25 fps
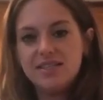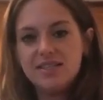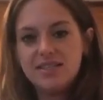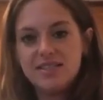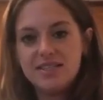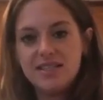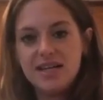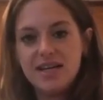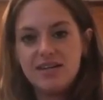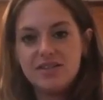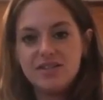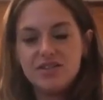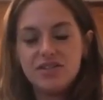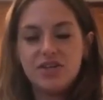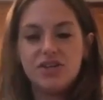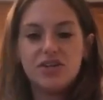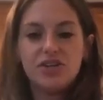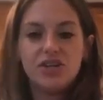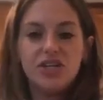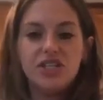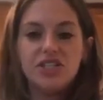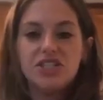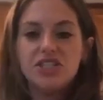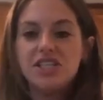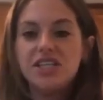Sounds all
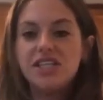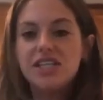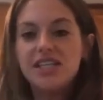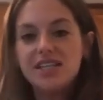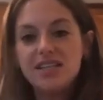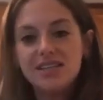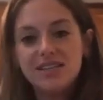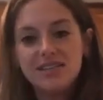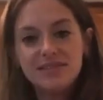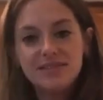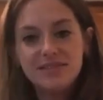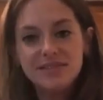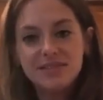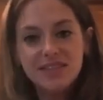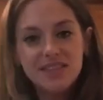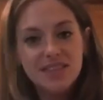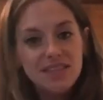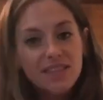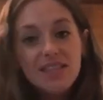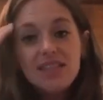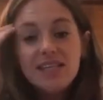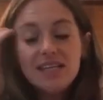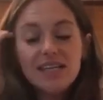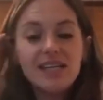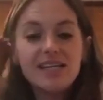crunchy.
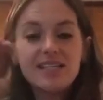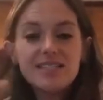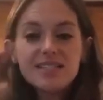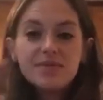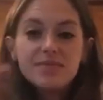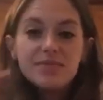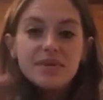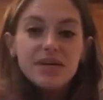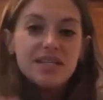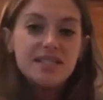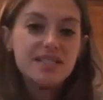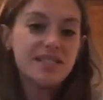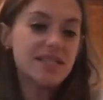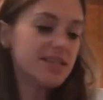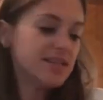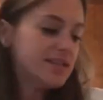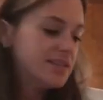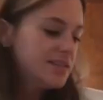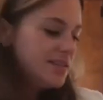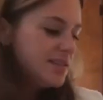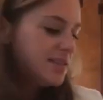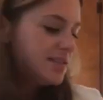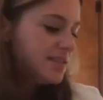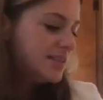It's amazing.